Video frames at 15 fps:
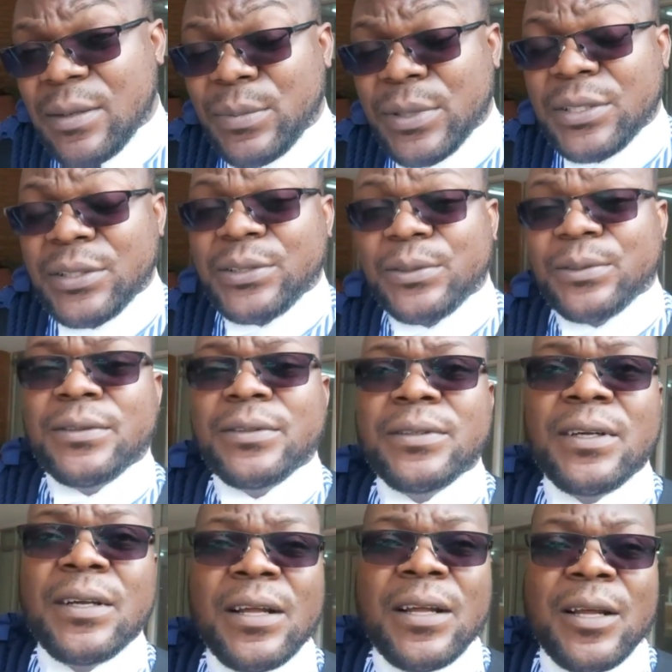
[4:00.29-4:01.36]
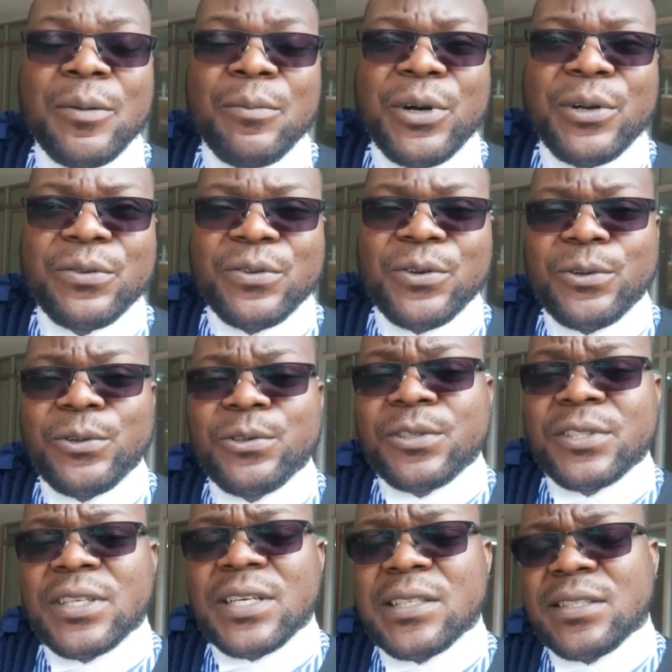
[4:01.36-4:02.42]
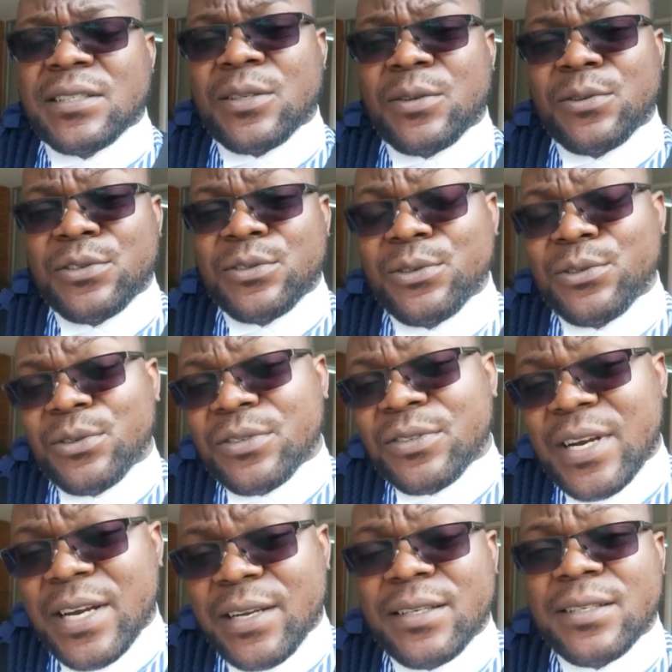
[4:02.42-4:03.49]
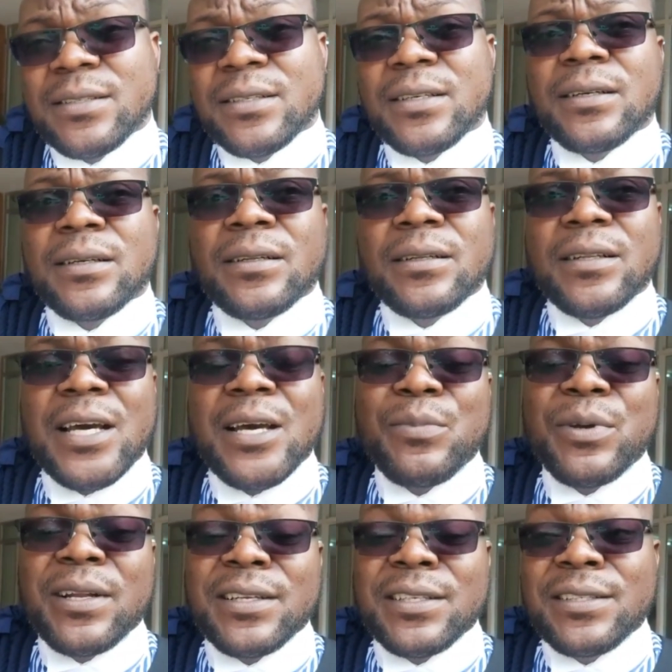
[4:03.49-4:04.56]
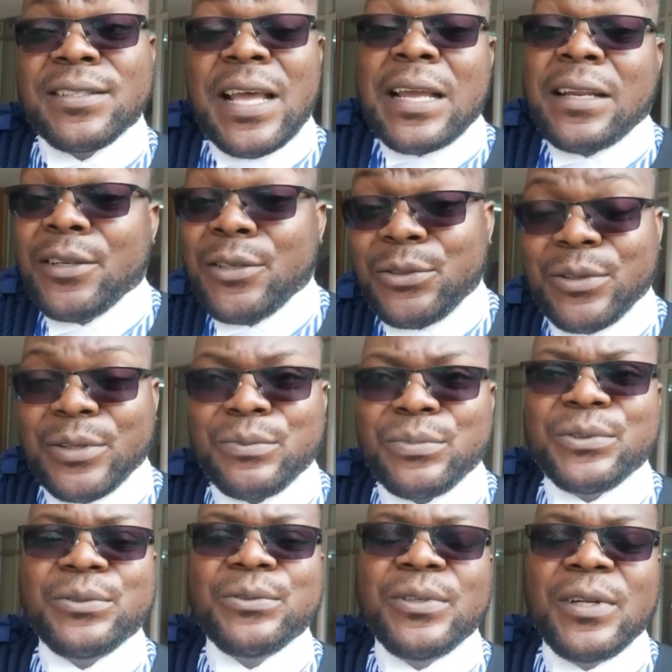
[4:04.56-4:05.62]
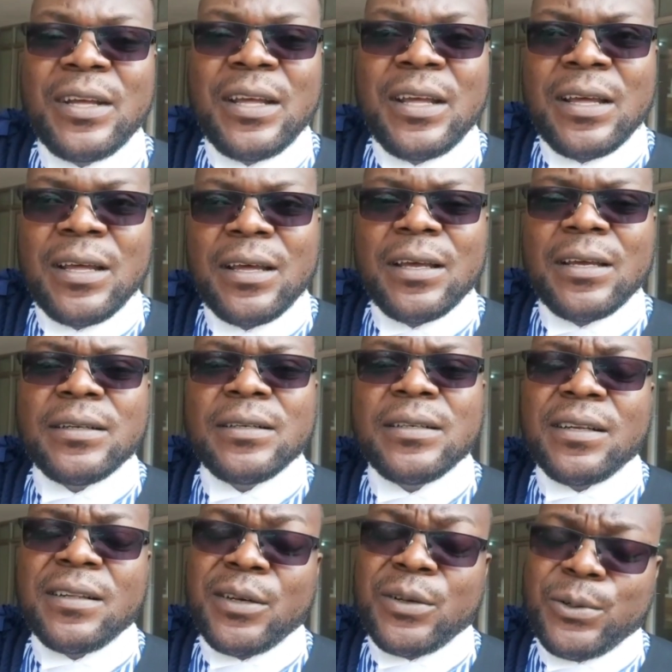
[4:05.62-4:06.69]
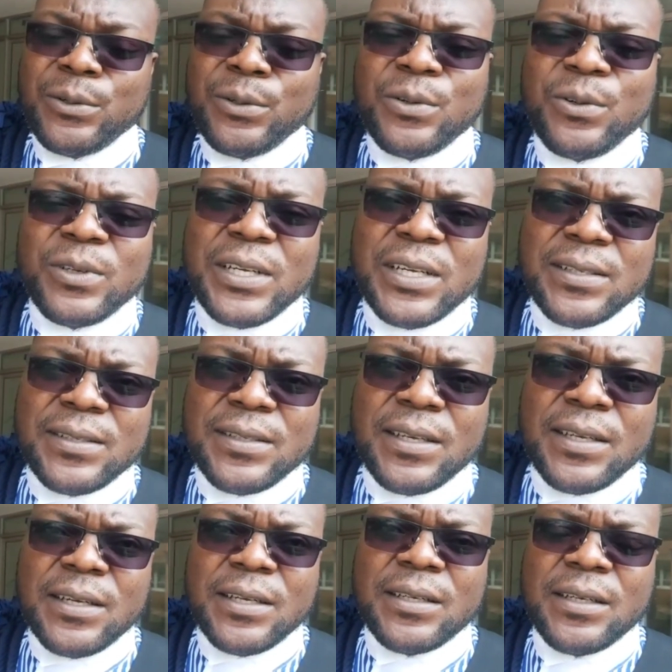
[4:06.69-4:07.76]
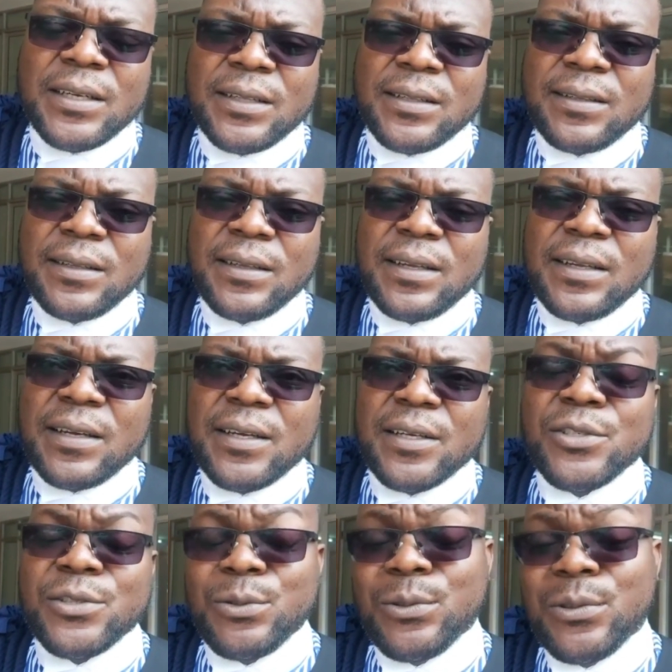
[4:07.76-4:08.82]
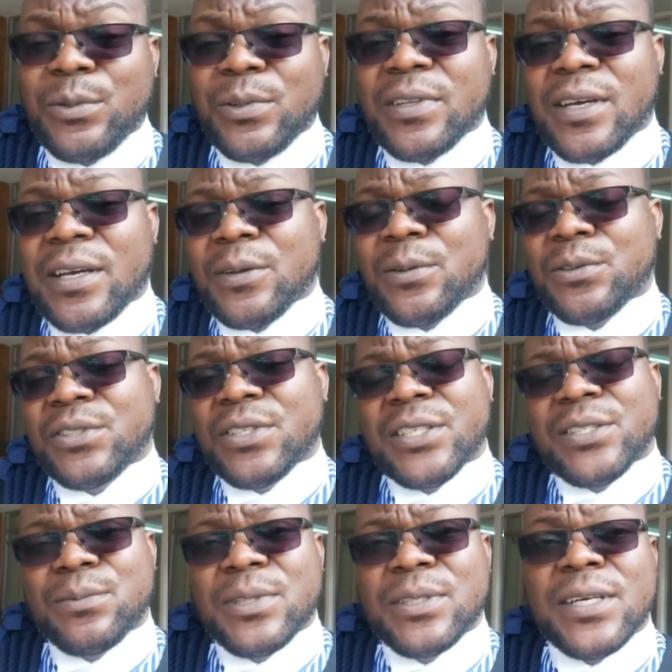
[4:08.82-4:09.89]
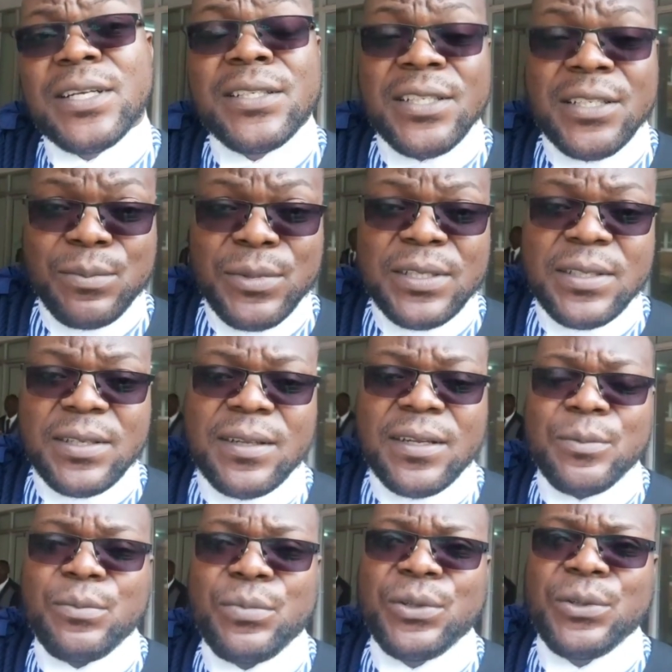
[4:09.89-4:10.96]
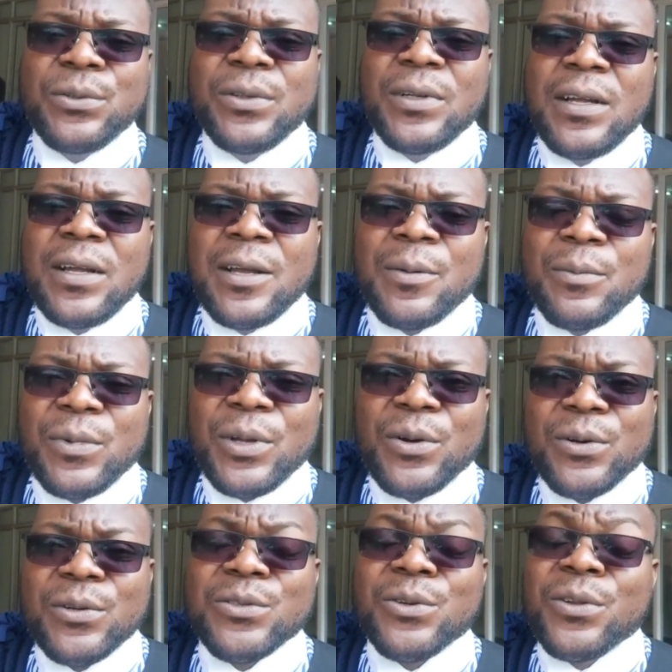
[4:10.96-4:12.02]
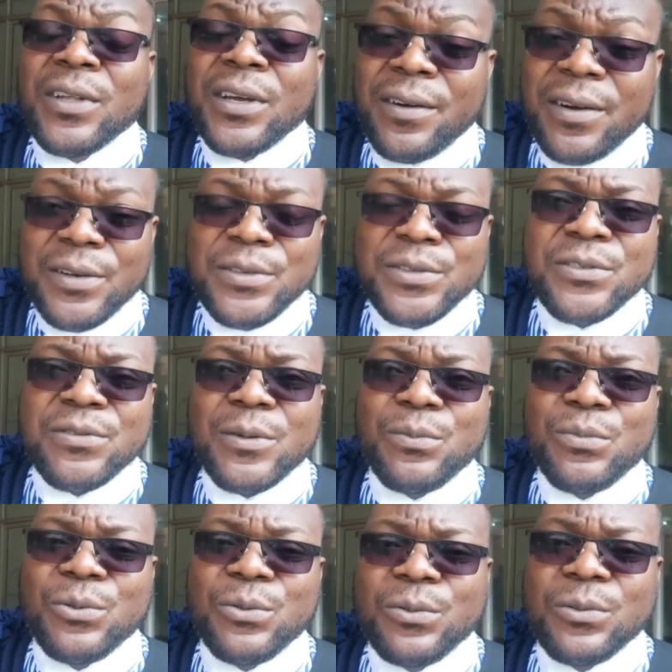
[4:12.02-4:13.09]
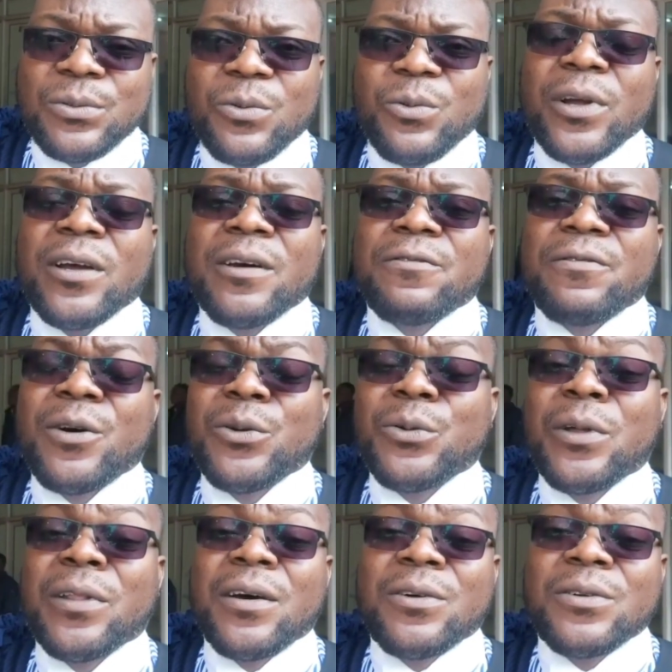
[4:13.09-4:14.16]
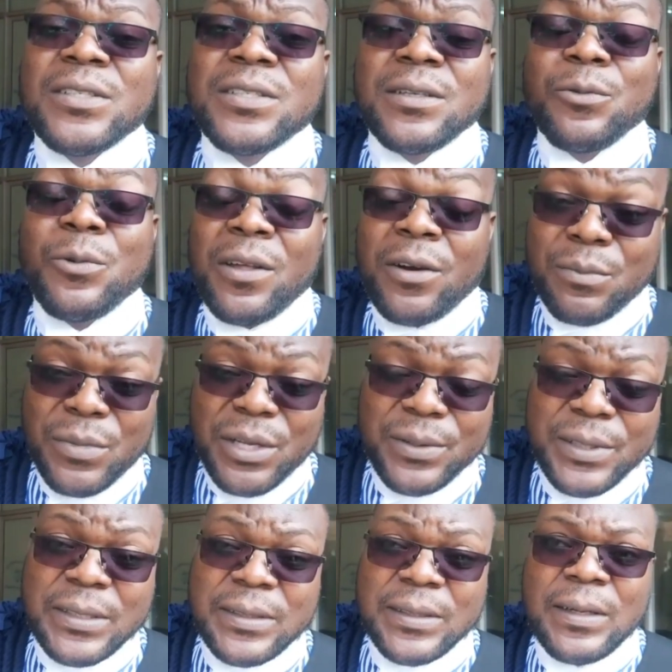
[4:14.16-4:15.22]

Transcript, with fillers: the petition, but of course, as is constitutional right, the appellant decided to appeal, and the ConCourt has, I think, stood with the High Court judgment and dismissed the appeal, because all the grounds of appeal were found without merit.